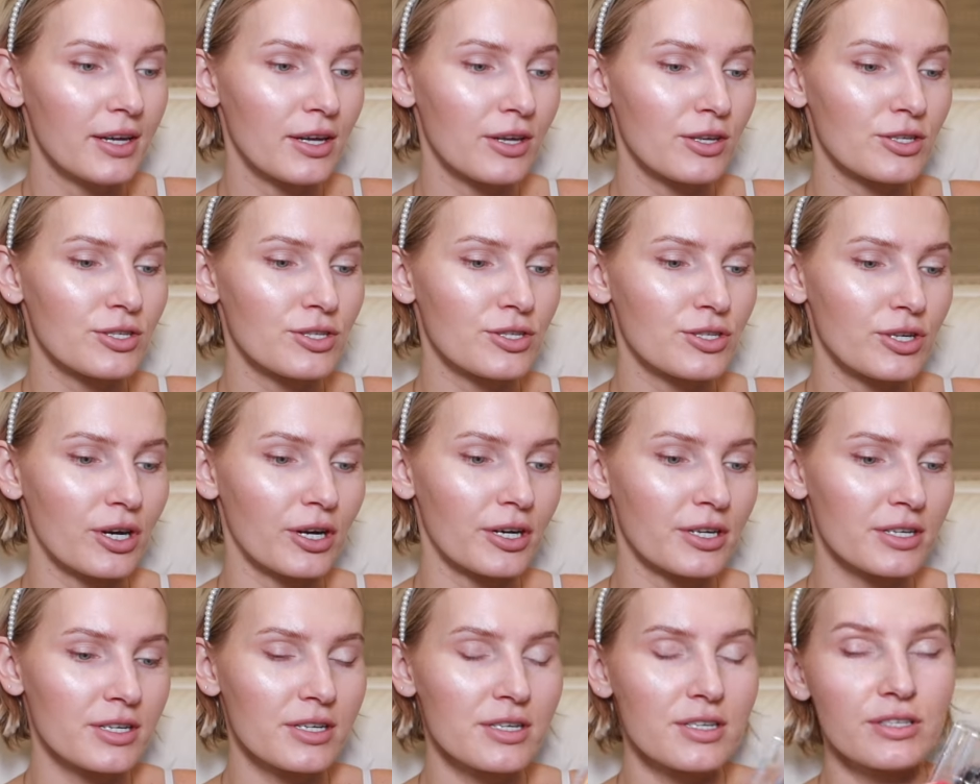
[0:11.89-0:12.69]

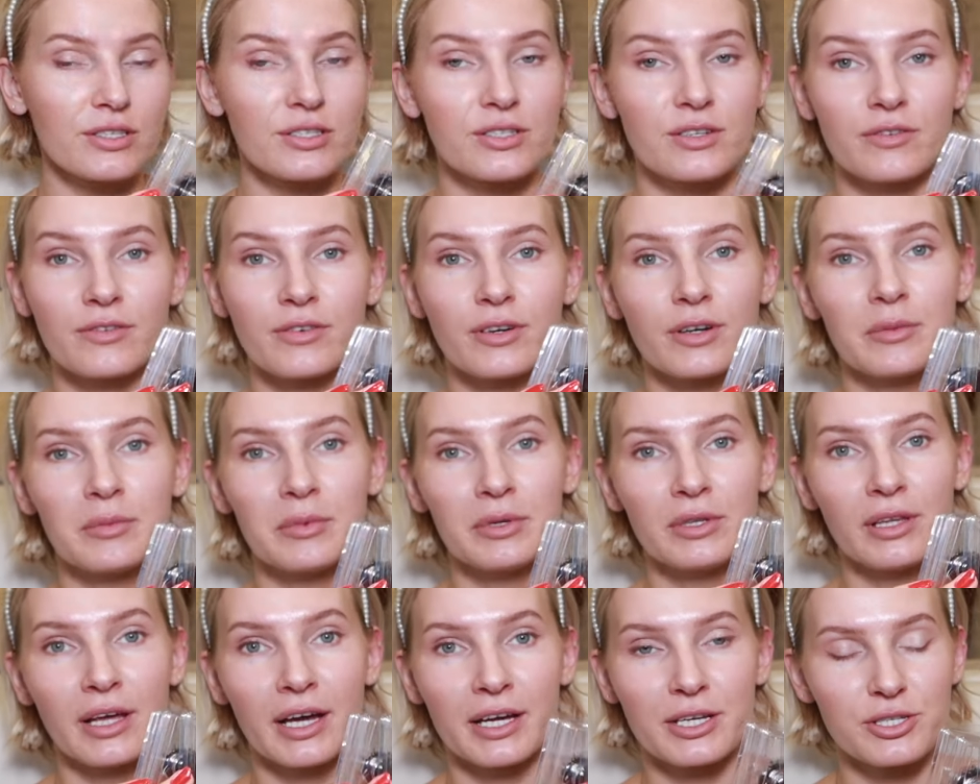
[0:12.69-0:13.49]
Stardust
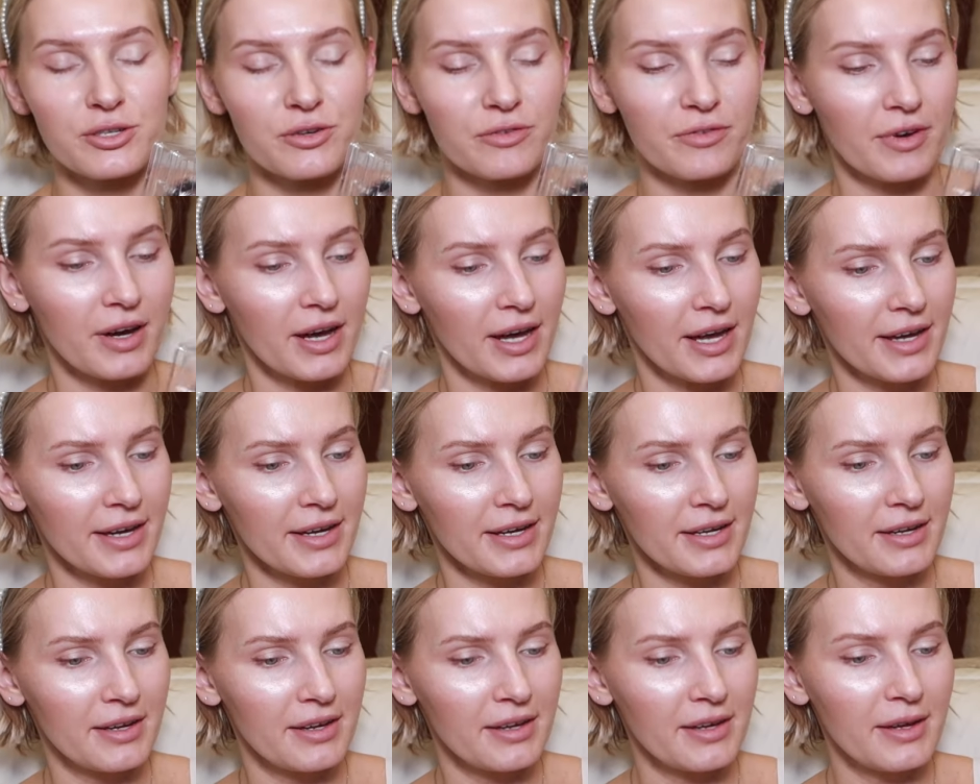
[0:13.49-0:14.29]
from Lashify.